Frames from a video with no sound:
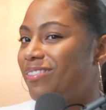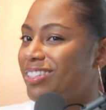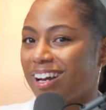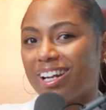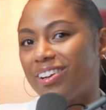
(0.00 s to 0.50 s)
We're
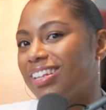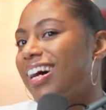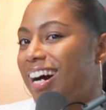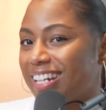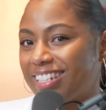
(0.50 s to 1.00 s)
talking about the
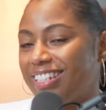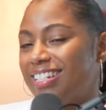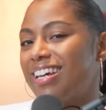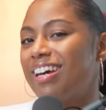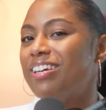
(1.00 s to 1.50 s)

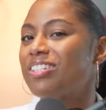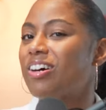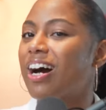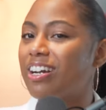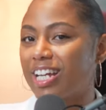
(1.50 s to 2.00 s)
auctions. So
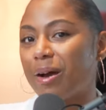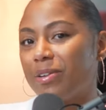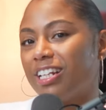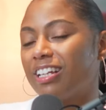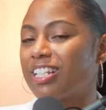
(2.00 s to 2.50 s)
I'll chime
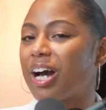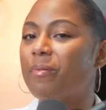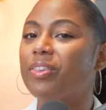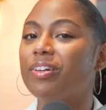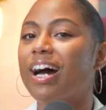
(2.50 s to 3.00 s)
in another time
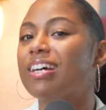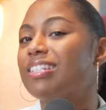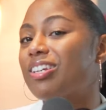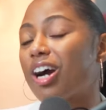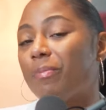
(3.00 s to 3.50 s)
with you guys
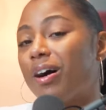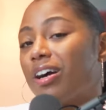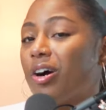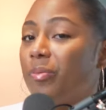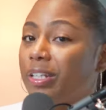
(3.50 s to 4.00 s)
to talk about
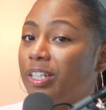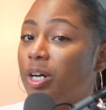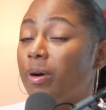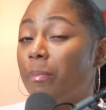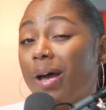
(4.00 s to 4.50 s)
Colby
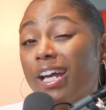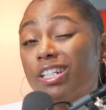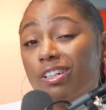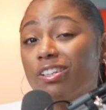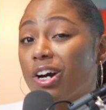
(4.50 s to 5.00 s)
Deal. But make
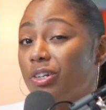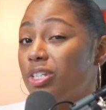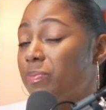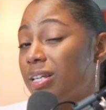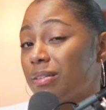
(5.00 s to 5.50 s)
sure, though, you
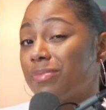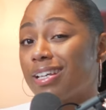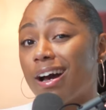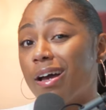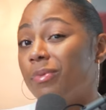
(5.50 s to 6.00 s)
spend some
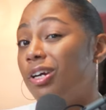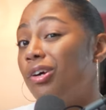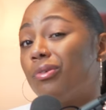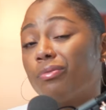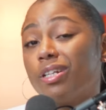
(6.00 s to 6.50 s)
time
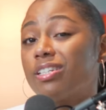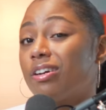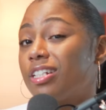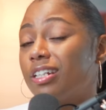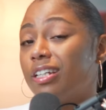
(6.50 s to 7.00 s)

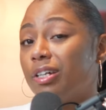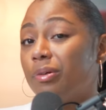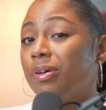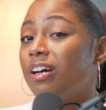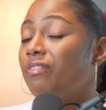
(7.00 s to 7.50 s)
researching
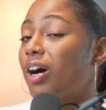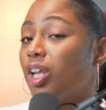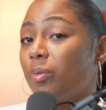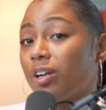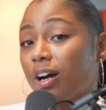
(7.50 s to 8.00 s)
him,
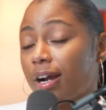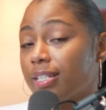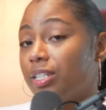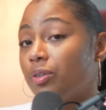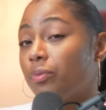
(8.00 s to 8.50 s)
follow him on R
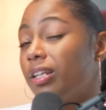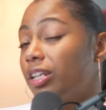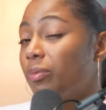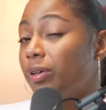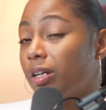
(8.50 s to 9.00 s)
C, read a
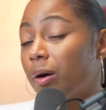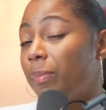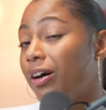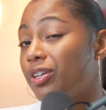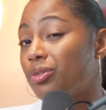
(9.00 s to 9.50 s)
little bit
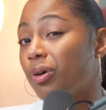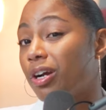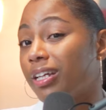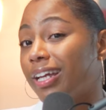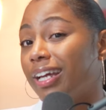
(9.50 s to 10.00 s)
about his
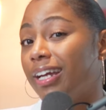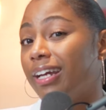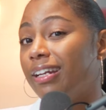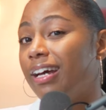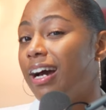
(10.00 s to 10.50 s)
work.
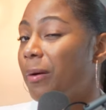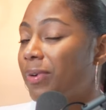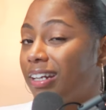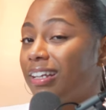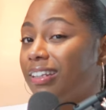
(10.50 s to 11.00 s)
And I'm
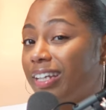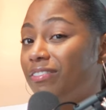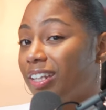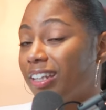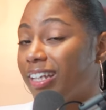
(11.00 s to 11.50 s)
going to
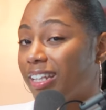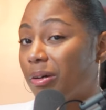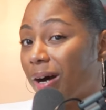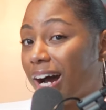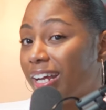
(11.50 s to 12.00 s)
leave the link in
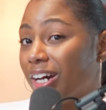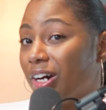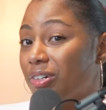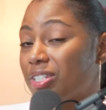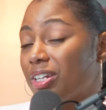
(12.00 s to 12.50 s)
the
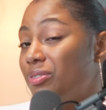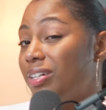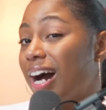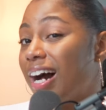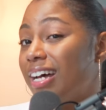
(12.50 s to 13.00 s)
bio so you
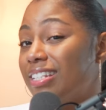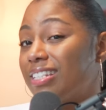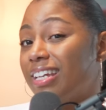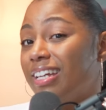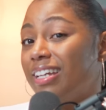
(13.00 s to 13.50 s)
guys
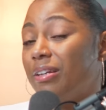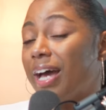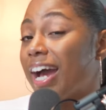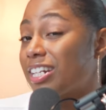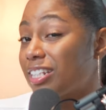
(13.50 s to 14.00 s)
can
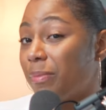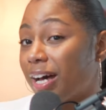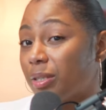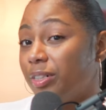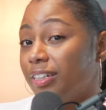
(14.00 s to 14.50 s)
actually
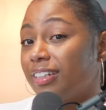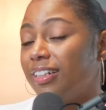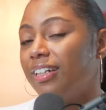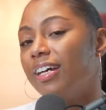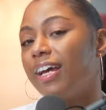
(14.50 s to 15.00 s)
buy the book
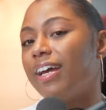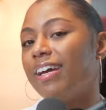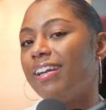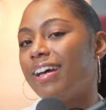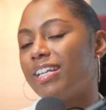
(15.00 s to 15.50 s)

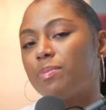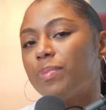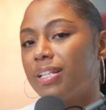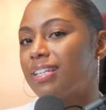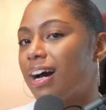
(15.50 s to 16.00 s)
and
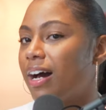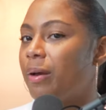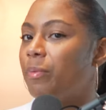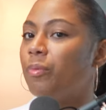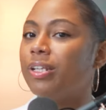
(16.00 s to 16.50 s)
spend
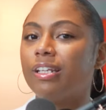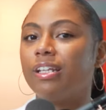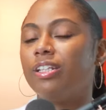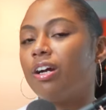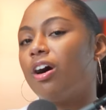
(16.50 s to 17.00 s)
time with it
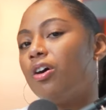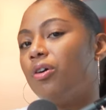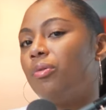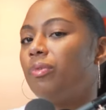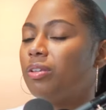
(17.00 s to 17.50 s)
in your
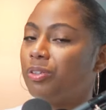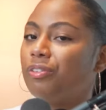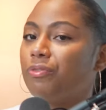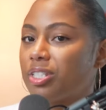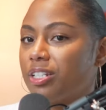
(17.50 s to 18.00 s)
home with
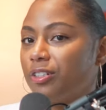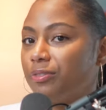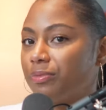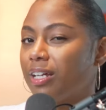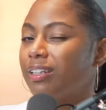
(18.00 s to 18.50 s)
Beautiful Still.
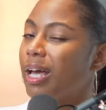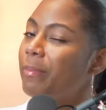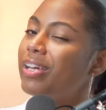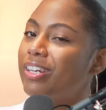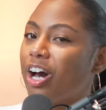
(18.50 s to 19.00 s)
Let
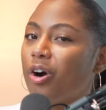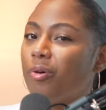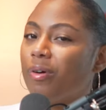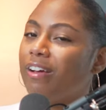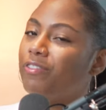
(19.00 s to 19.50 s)
me
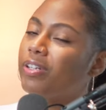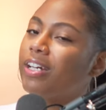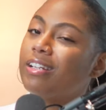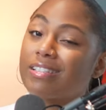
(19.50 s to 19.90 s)
know if you get it.